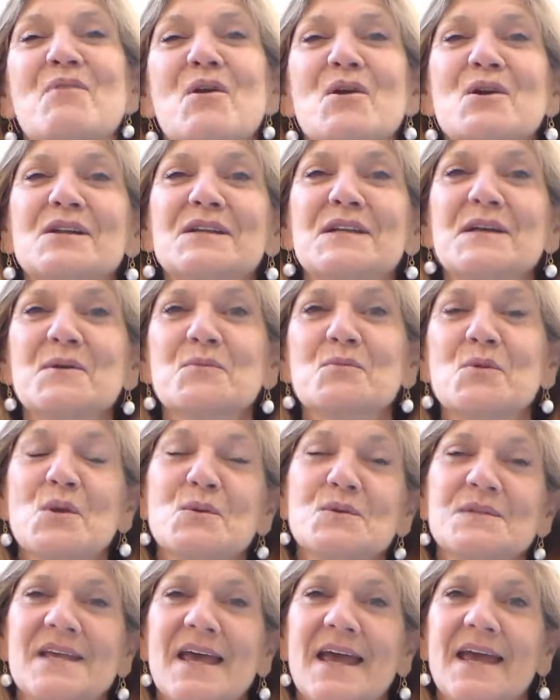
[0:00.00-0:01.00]
sparkling
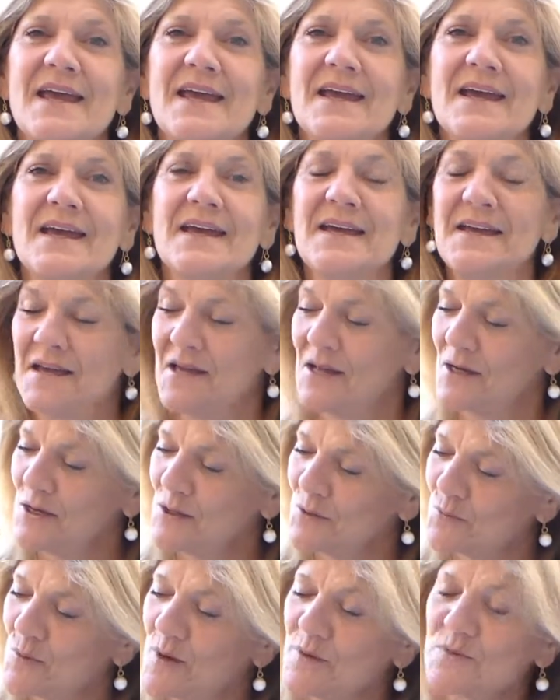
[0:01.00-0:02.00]
rosé,
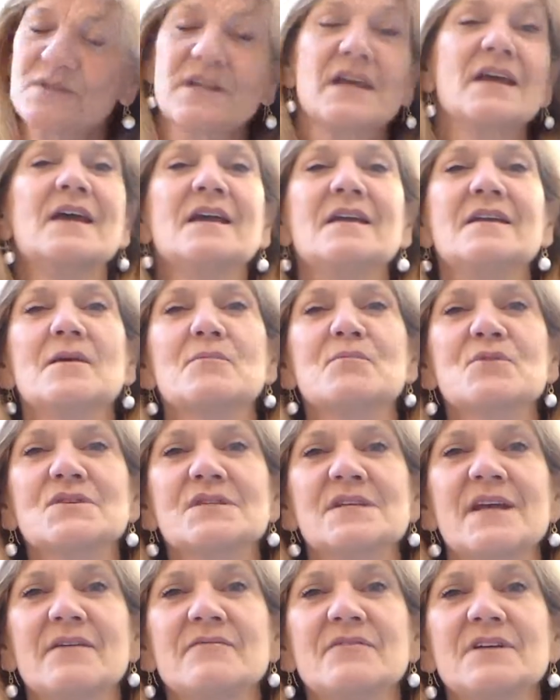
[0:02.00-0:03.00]
Le Rosé number
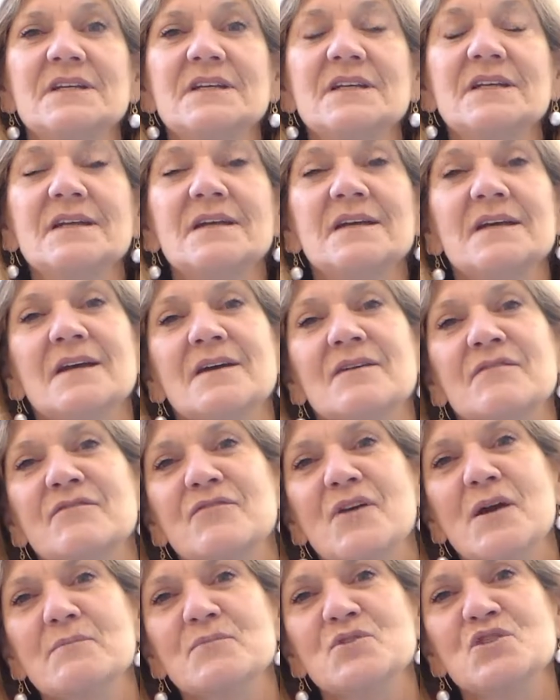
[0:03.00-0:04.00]
7
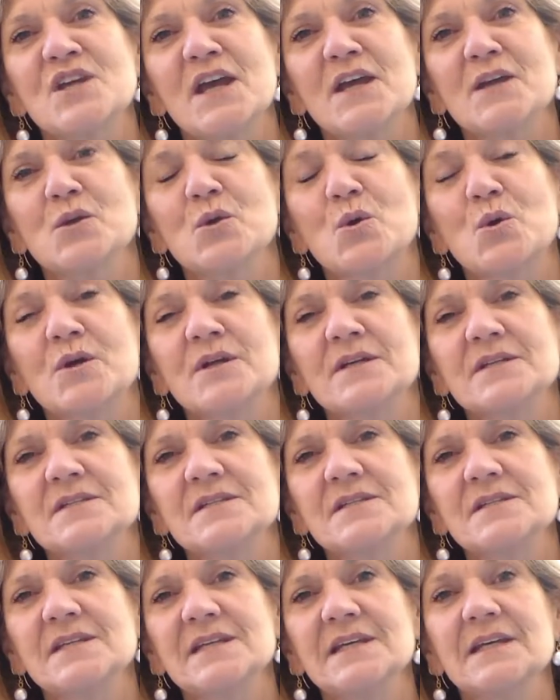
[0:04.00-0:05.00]
from J.
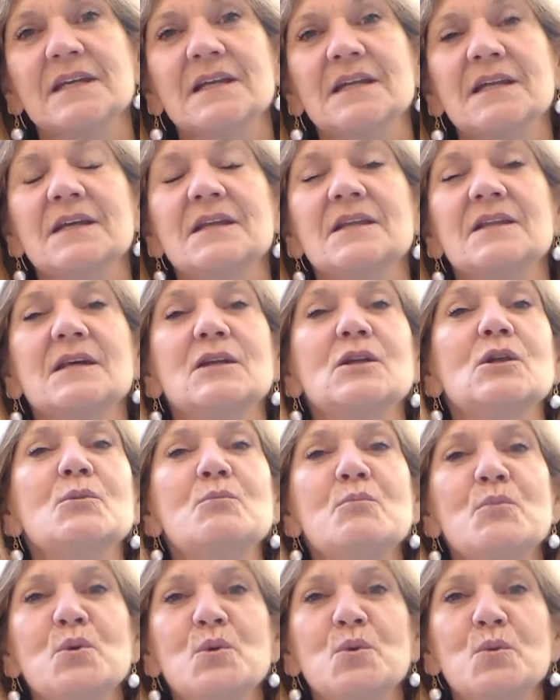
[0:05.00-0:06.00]
Lawrence in the
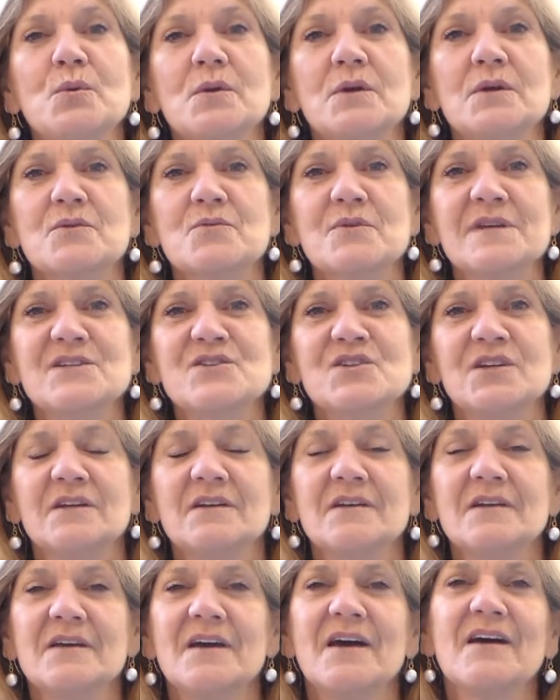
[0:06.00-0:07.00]
Limoux region
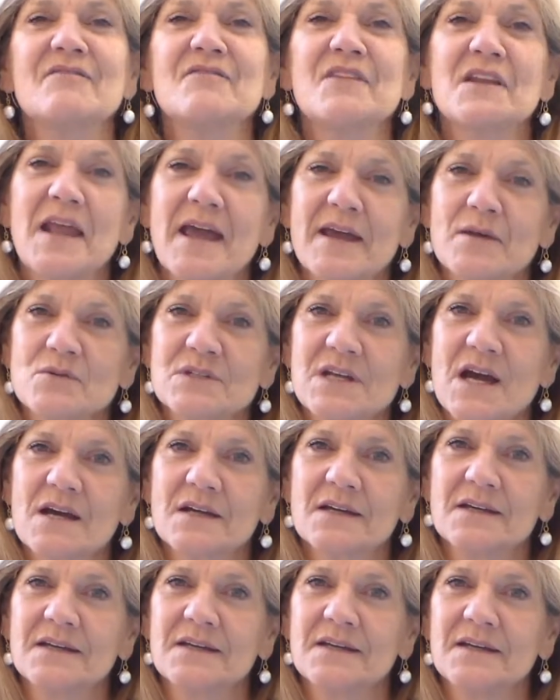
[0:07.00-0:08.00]
of the Languedoc.
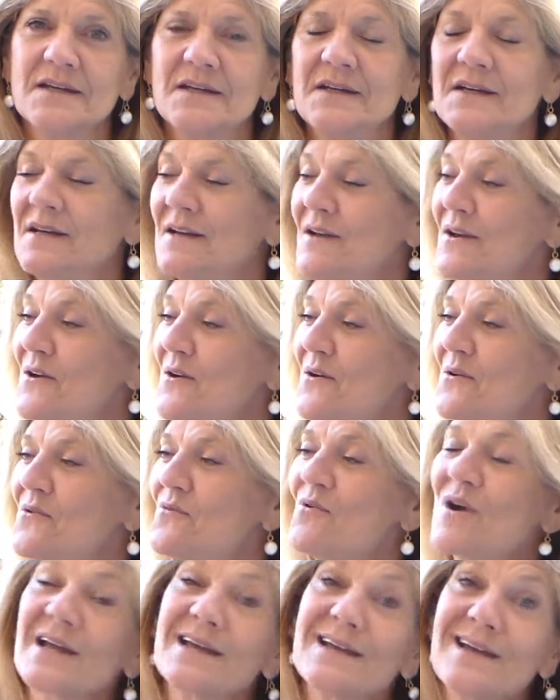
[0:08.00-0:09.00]

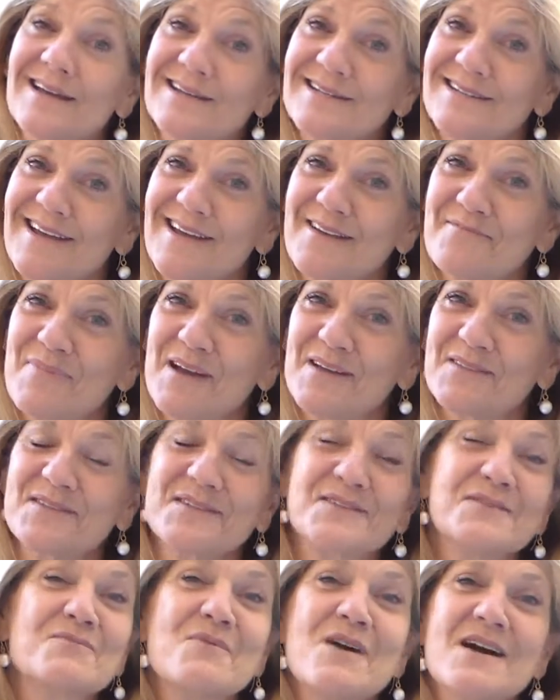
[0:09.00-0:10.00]
What can I say about
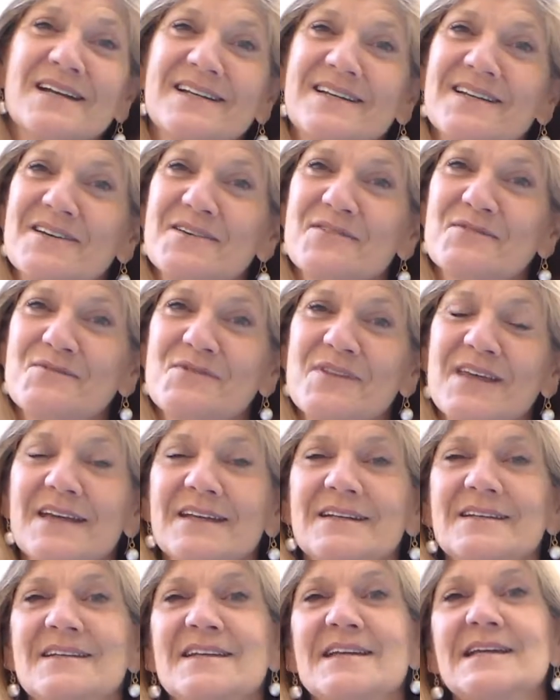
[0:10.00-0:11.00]
this wine other
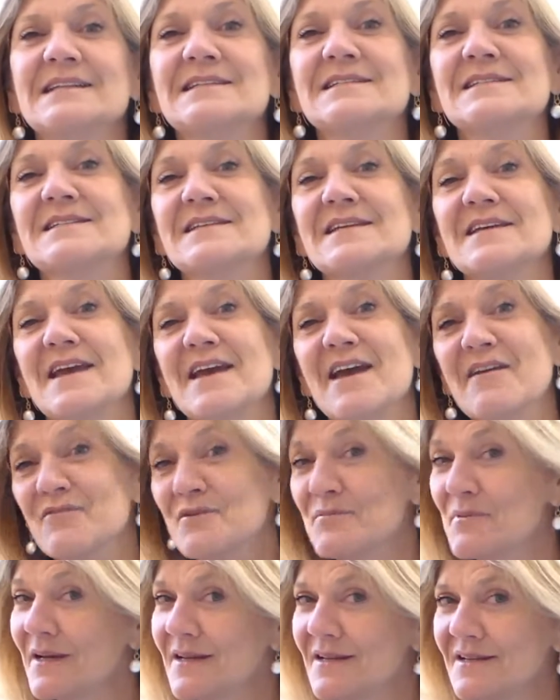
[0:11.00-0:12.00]
than it's
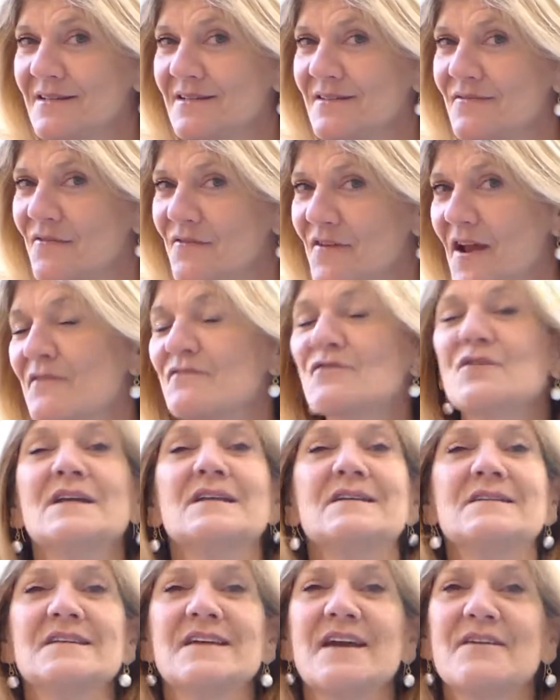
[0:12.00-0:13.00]
everybody's
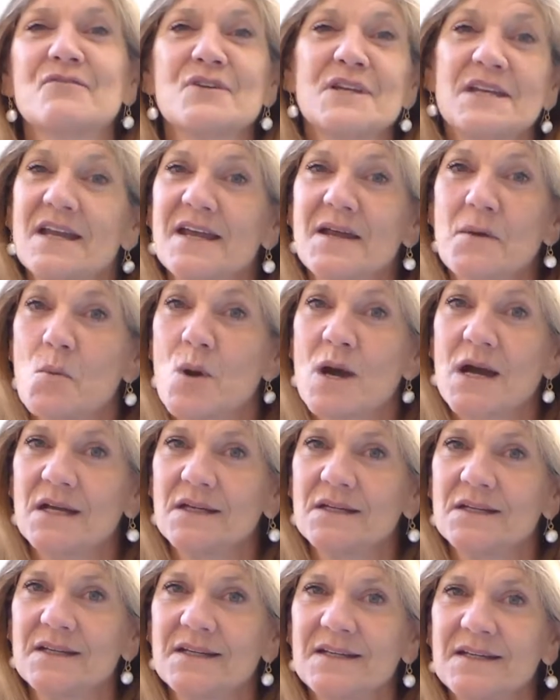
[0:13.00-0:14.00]
favorite everyday wine?